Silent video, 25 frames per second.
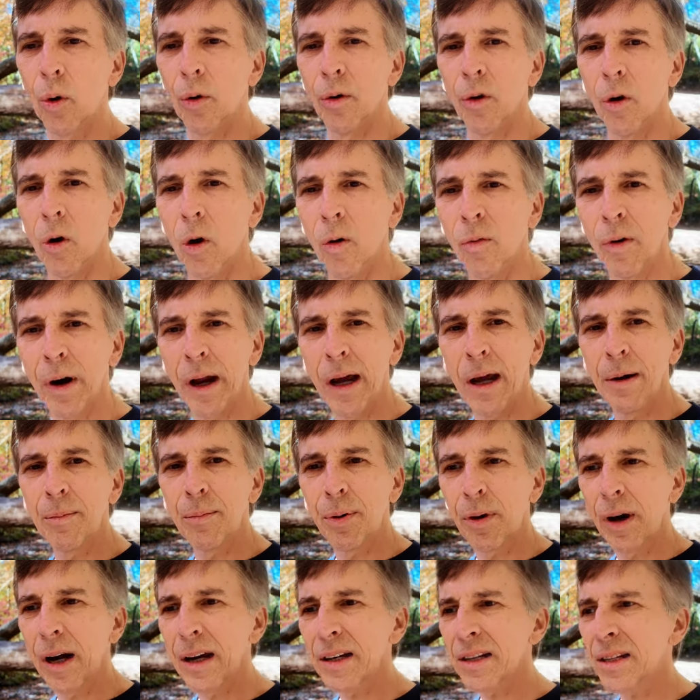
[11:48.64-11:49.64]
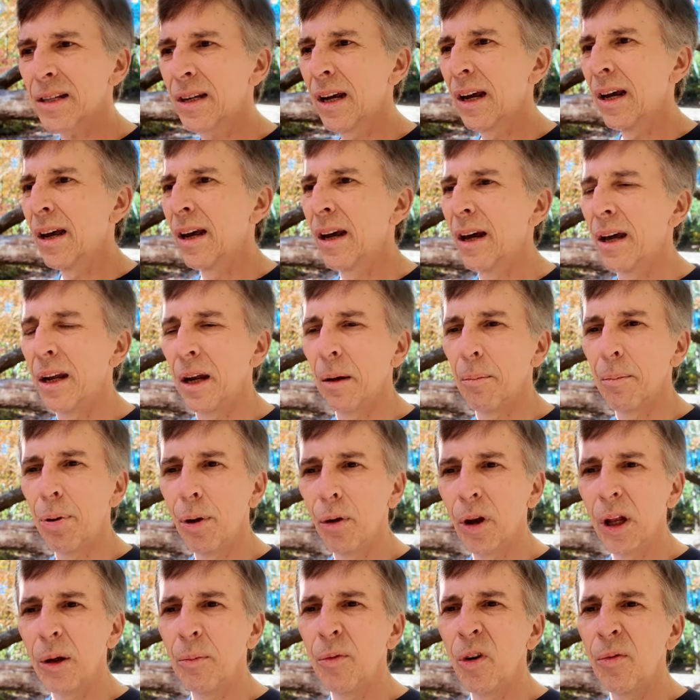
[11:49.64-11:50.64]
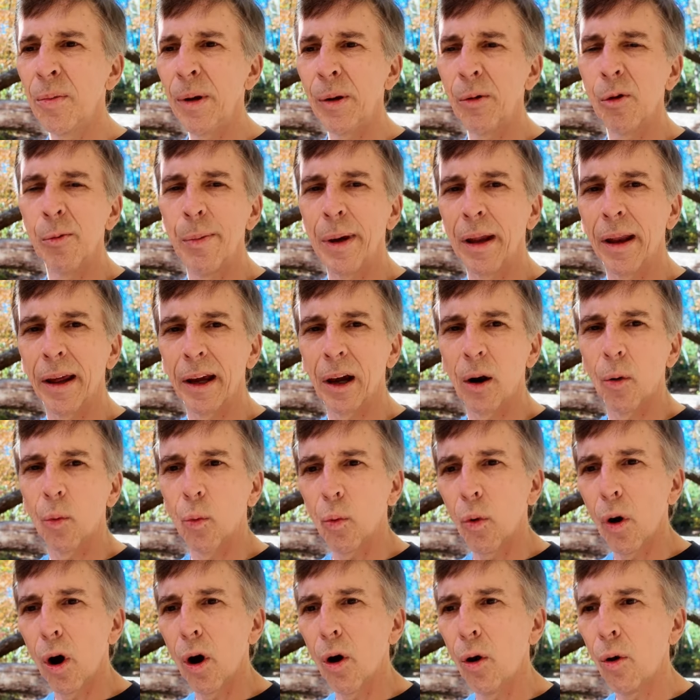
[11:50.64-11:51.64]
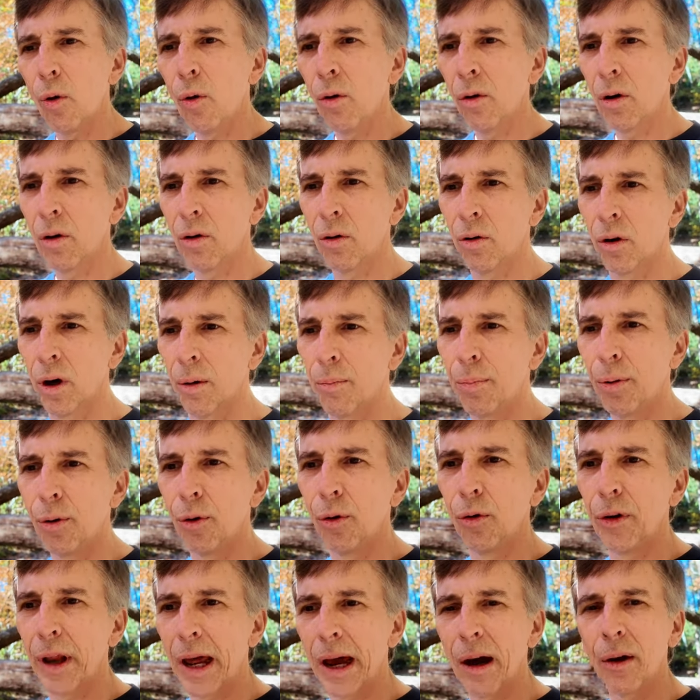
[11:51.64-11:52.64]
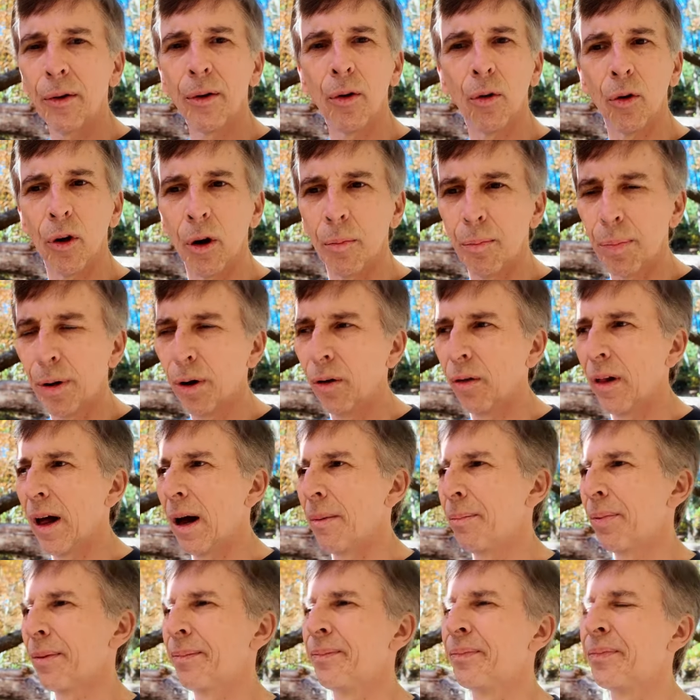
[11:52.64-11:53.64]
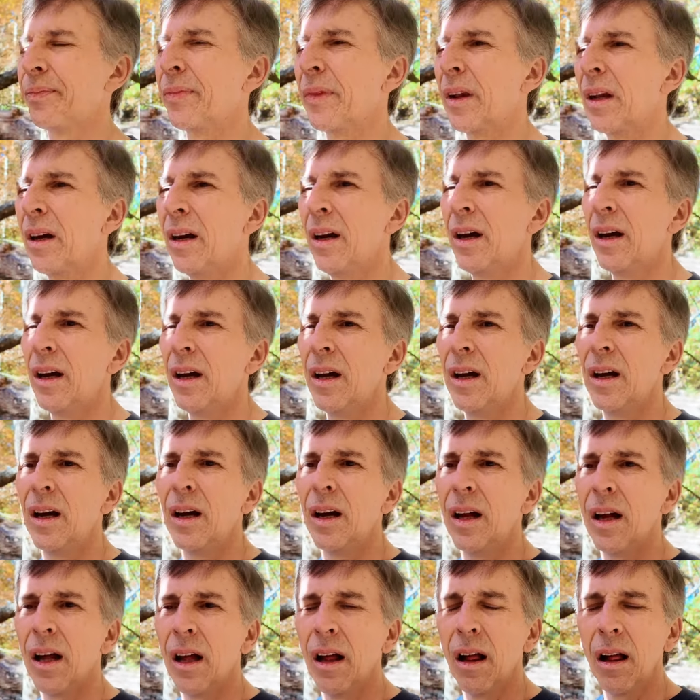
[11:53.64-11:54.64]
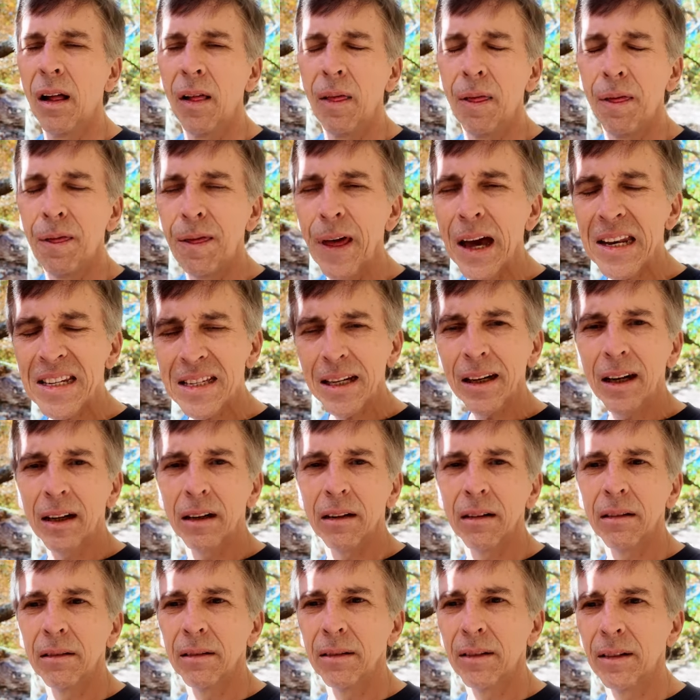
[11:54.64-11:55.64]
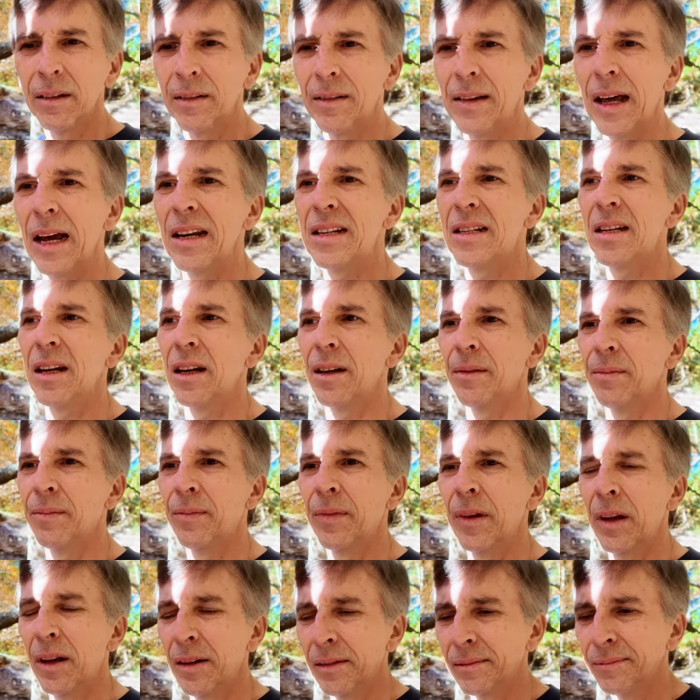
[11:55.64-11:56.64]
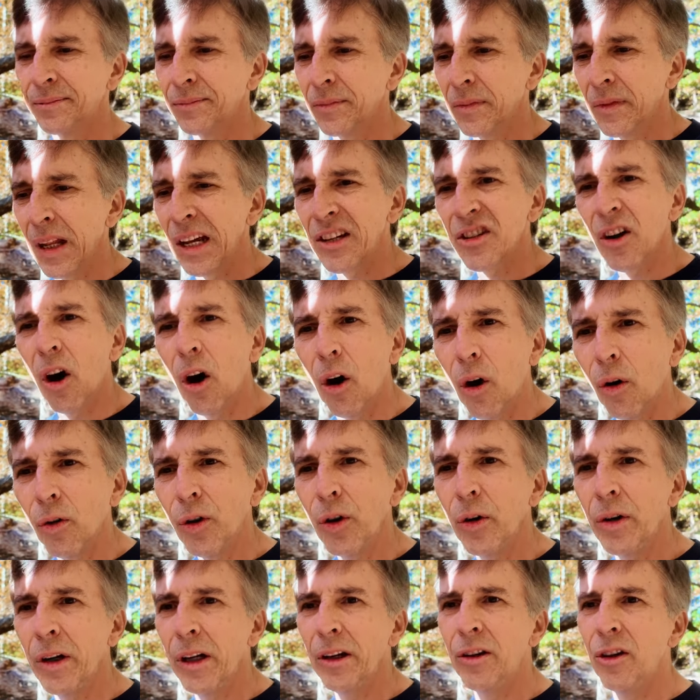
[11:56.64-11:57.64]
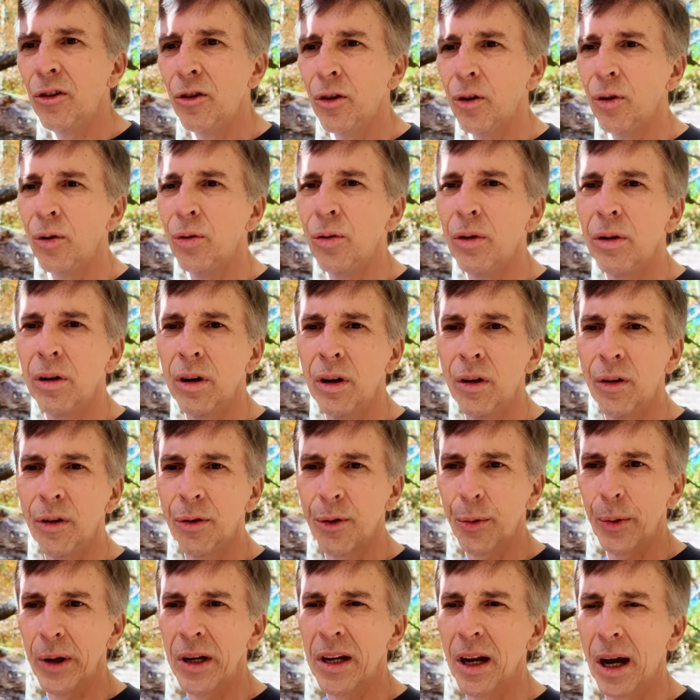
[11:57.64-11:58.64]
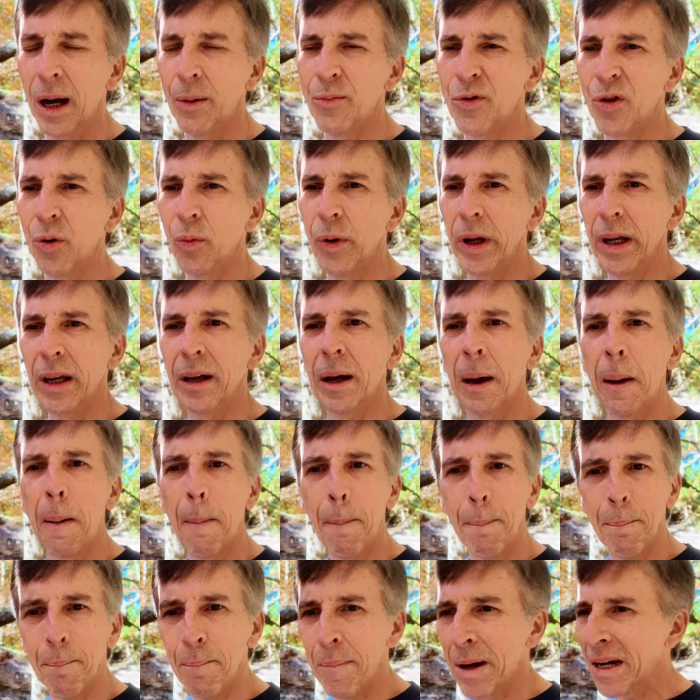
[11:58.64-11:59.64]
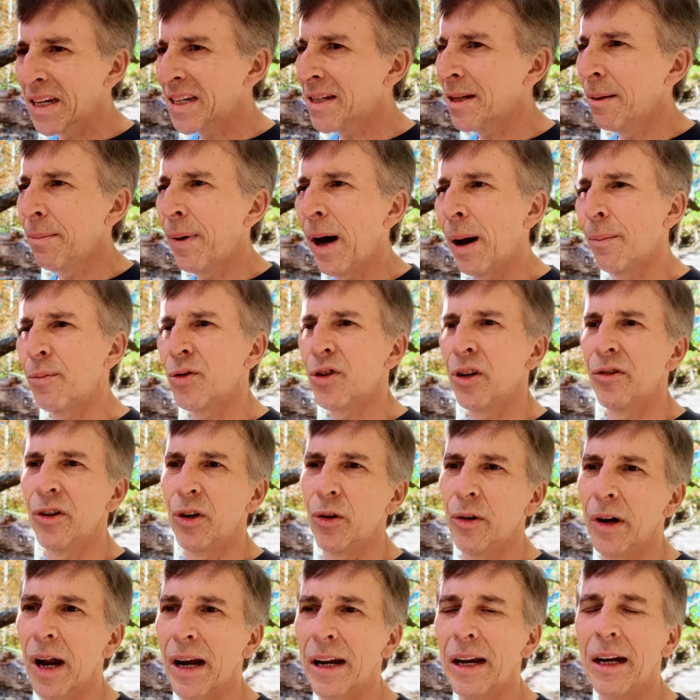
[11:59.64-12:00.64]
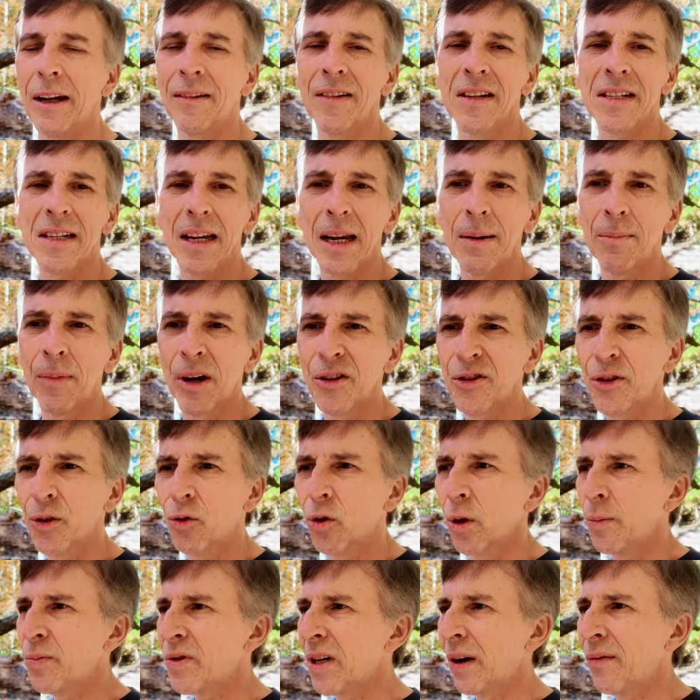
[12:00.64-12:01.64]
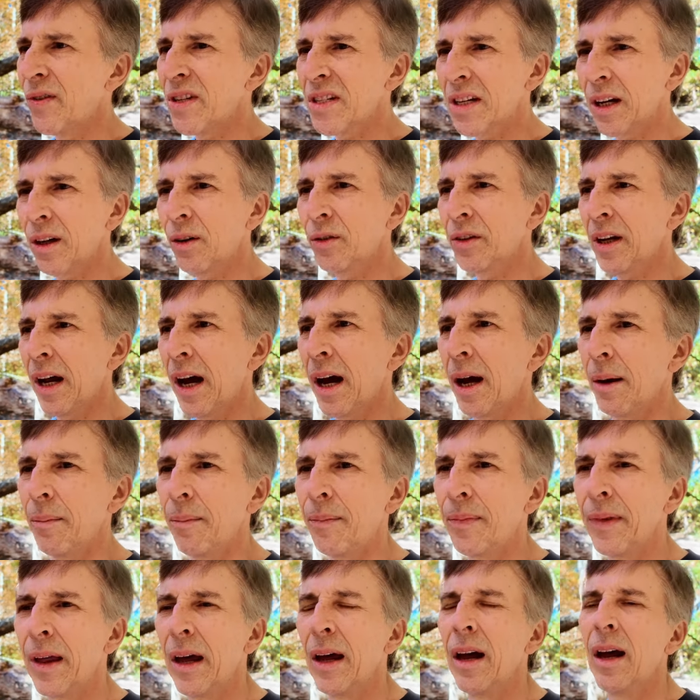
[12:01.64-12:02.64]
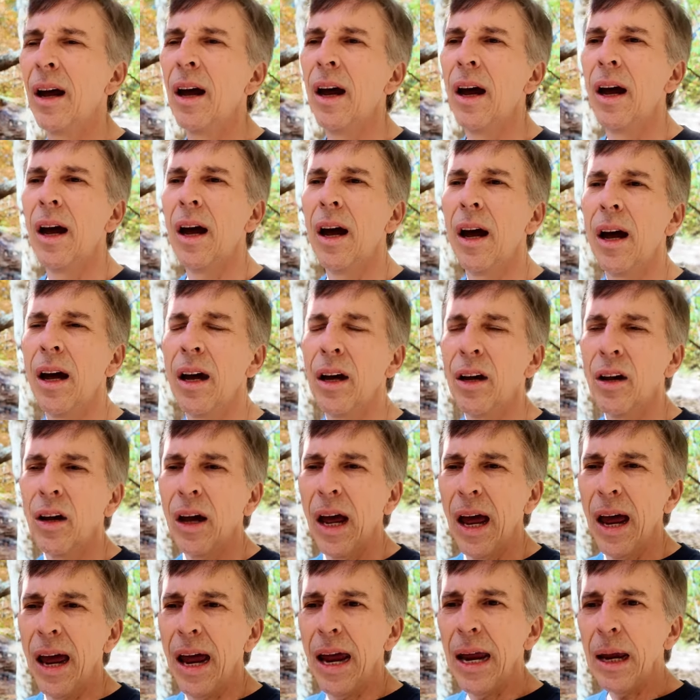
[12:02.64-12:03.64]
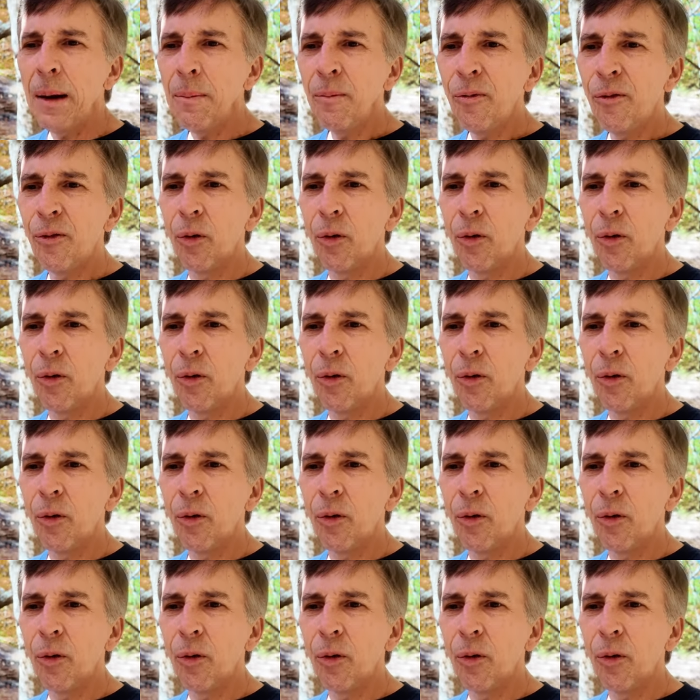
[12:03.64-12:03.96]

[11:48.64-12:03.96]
or an overhead press, and a pulling movement would be like a row or a pull down or a pull up. That's it. That's it. That's all you need to do 3 times a week. Mix them up so that you're not hitting the same muscle groups every single time. Aim